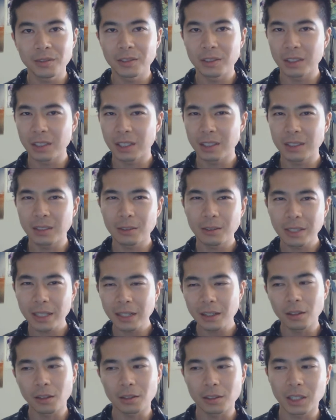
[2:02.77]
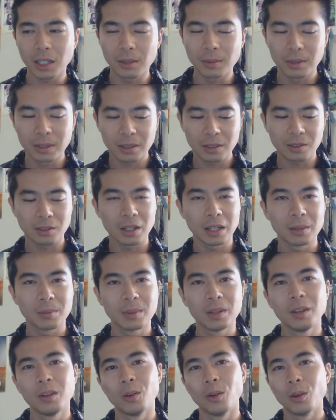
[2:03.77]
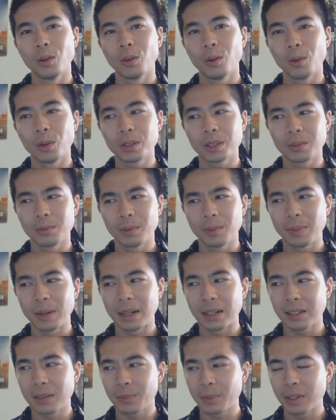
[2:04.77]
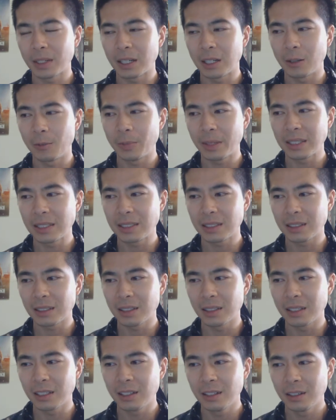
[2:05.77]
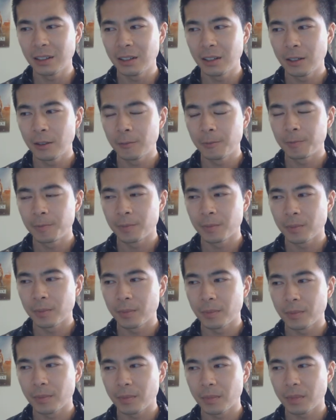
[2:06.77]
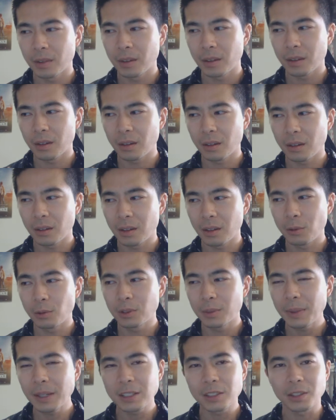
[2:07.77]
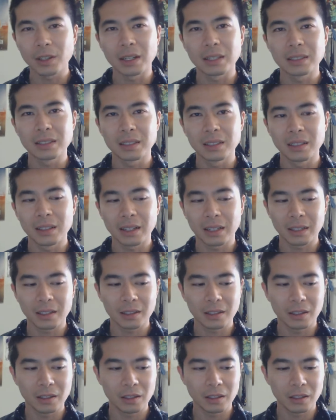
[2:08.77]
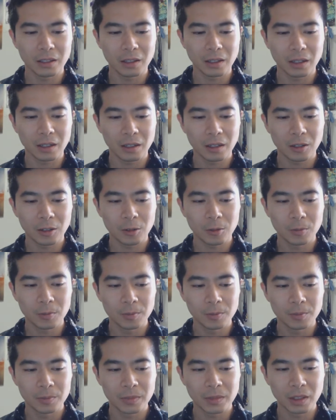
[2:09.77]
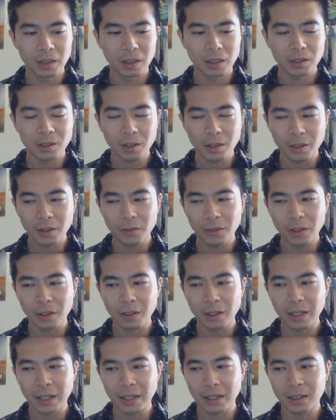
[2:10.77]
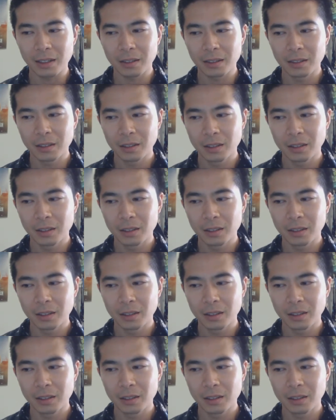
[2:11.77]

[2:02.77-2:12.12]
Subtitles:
even because it'll take a long time to describe all the awesome about it, but basically, it was about trust, and like Ahsoka felt like